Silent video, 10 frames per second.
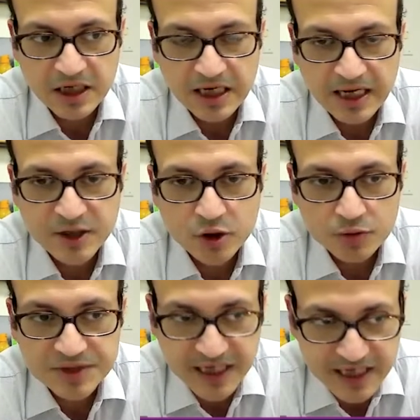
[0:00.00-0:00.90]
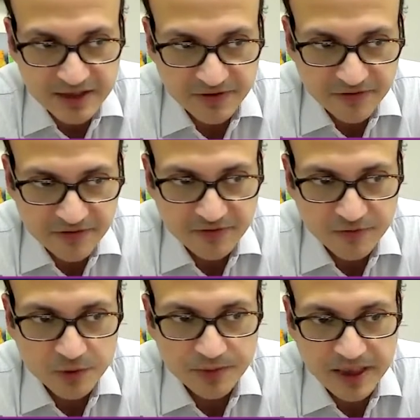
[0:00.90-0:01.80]
And your objective
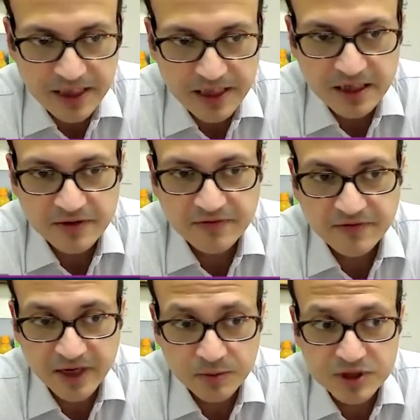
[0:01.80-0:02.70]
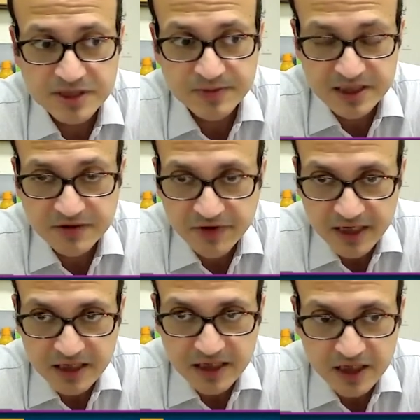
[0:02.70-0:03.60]
would be far more
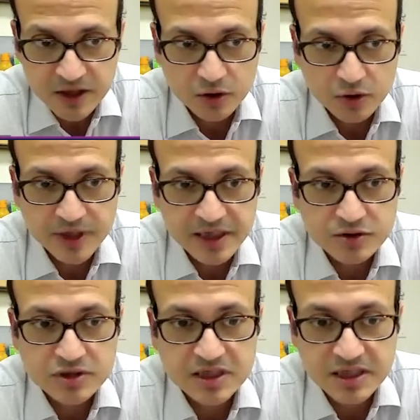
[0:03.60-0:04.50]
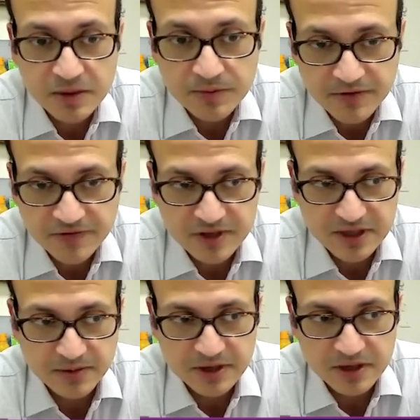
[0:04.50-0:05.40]
specific. You're going to determine for
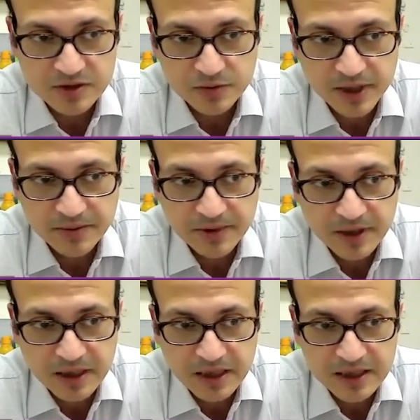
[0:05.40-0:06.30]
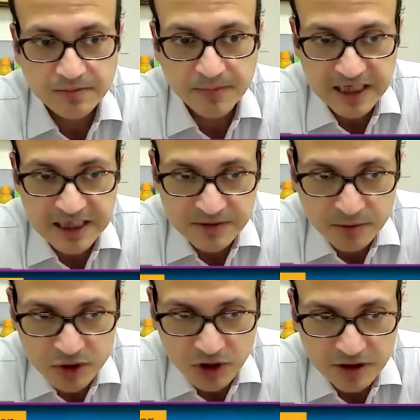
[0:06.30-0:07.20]
zabardastumab the
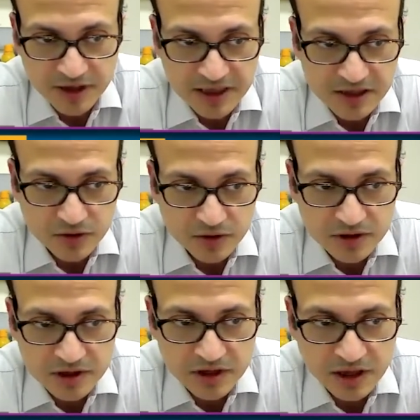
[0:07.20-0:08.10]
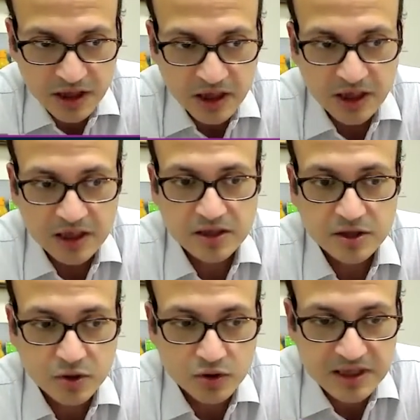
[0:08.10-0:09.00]
maximum tolerated dose, the
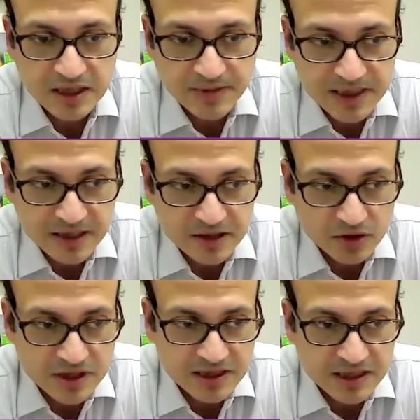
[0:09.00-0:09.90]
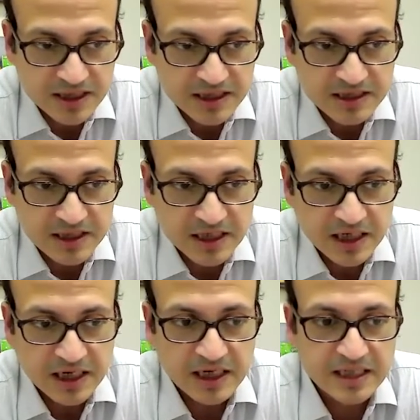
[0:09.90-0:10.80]
dose-limiting toxicities,
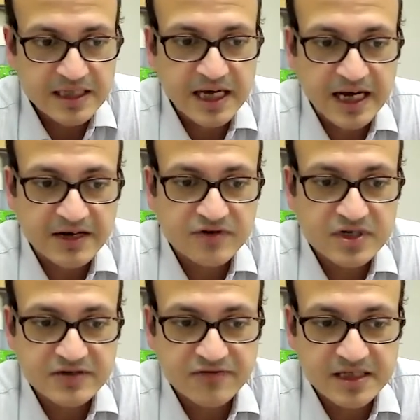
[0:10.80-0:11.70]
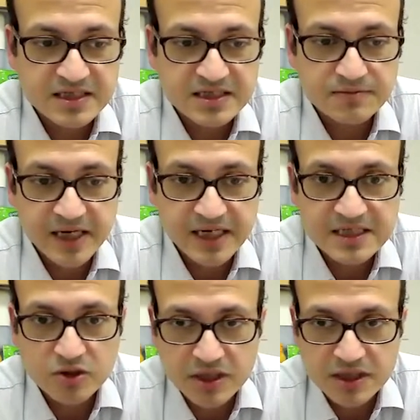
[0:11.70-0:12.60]
and the adverse events
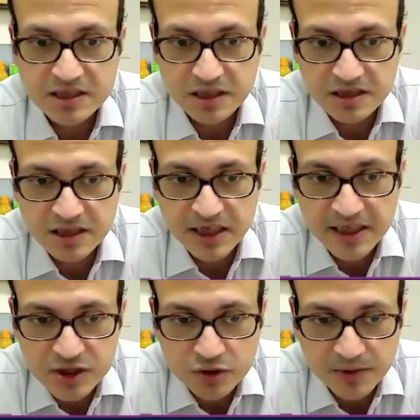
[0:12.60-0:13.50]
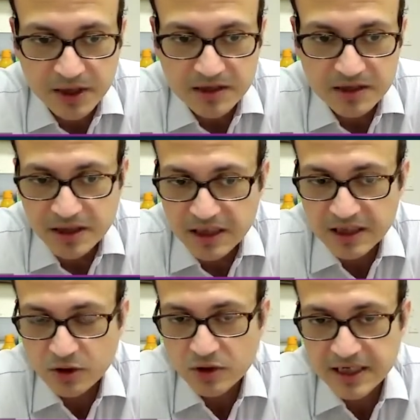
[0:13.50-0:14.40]
based on a certain instrument. In
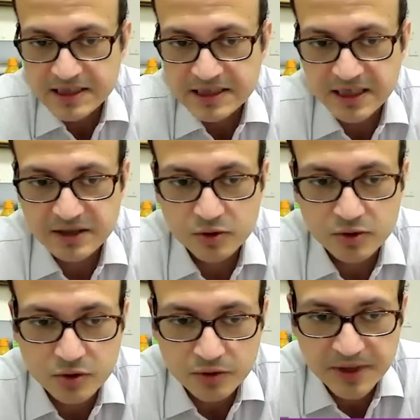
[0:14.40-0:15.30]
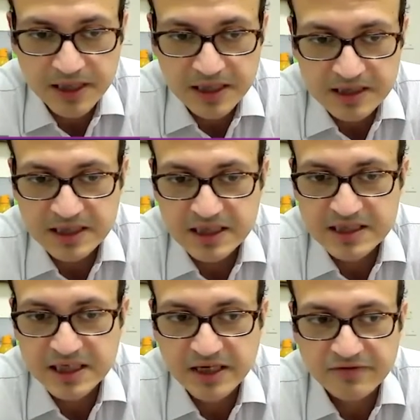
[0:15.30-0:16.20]
your case, that it could be
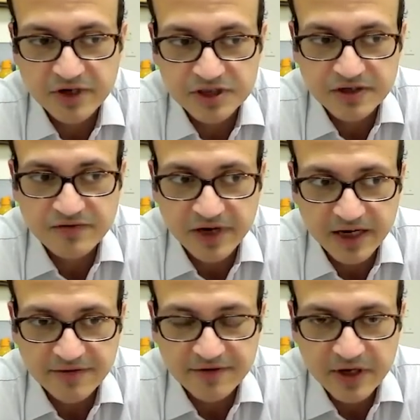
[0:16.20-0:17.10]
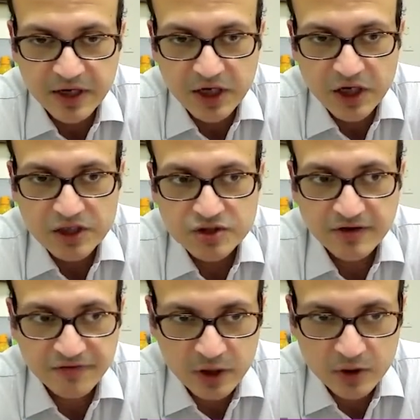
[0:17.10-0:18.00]
CTCAE version 5. So
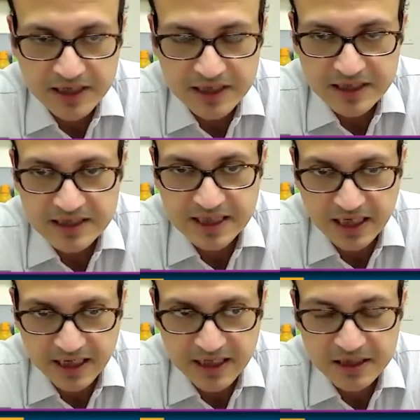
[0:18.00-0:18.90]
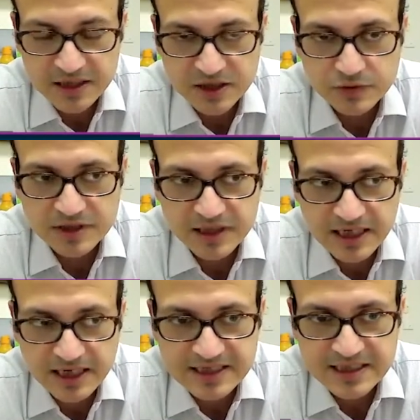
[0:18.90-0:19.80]
if you look at this slide, you will
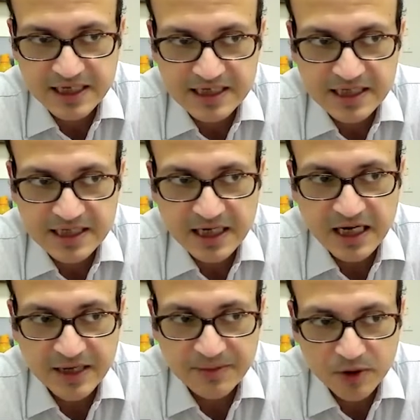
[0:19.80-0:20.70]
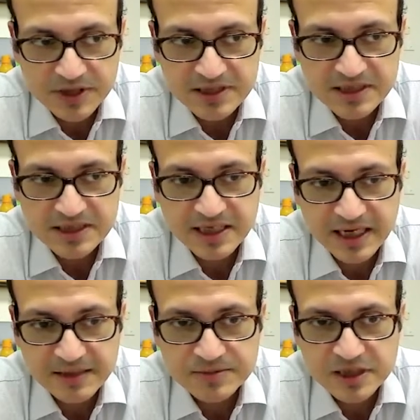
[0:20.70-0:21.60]
realize that hypothesis,
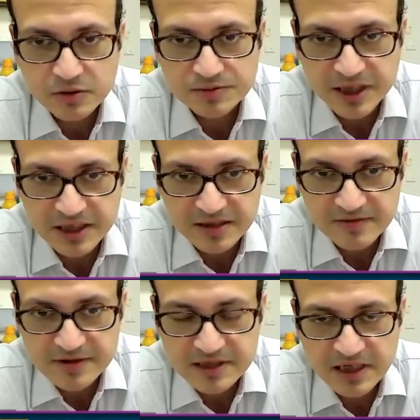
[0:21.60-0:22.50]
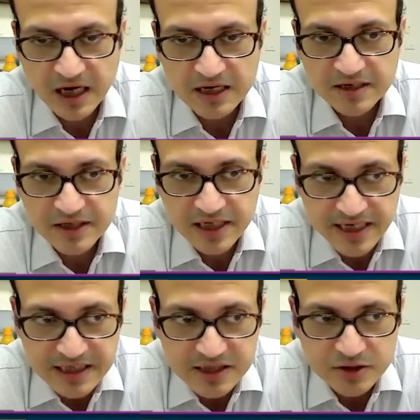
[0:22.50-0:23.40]
aims, and objectives are
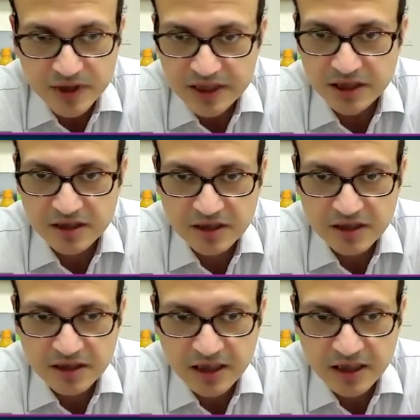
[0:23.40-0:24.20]
related to each other.